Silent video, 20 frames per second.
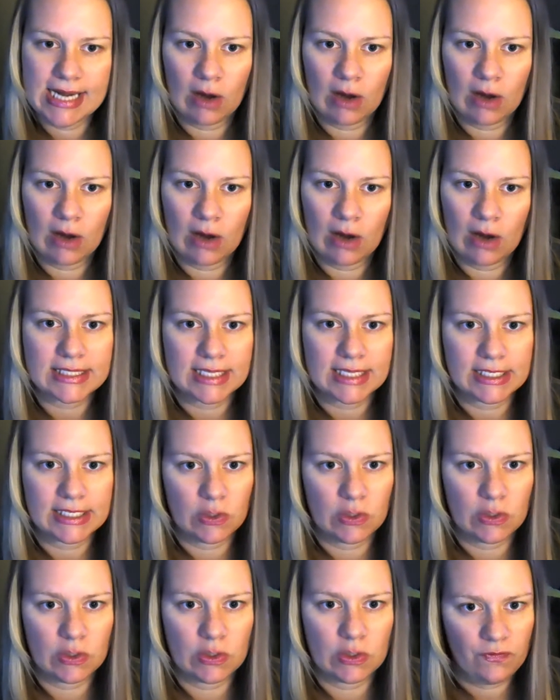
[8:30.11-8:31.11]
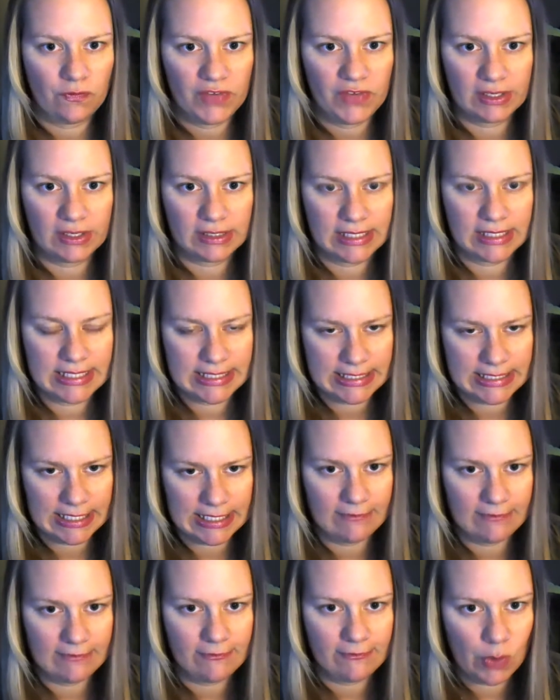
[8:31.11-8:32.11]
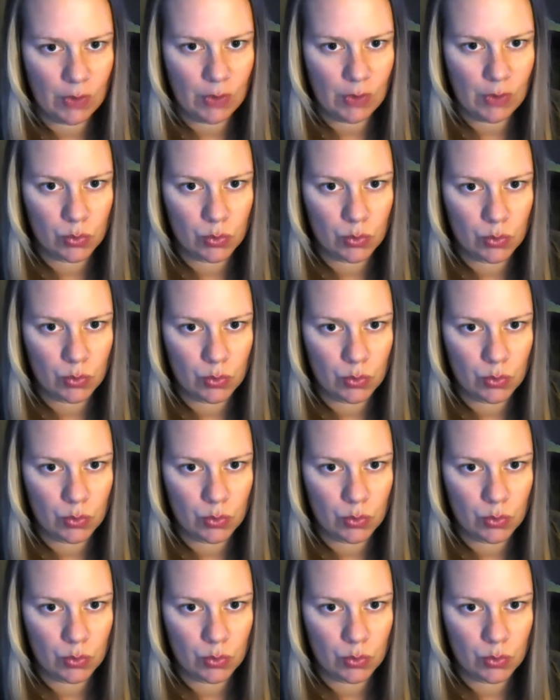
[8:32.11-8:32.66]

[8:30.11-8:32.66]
because I don't feel as if you are ready,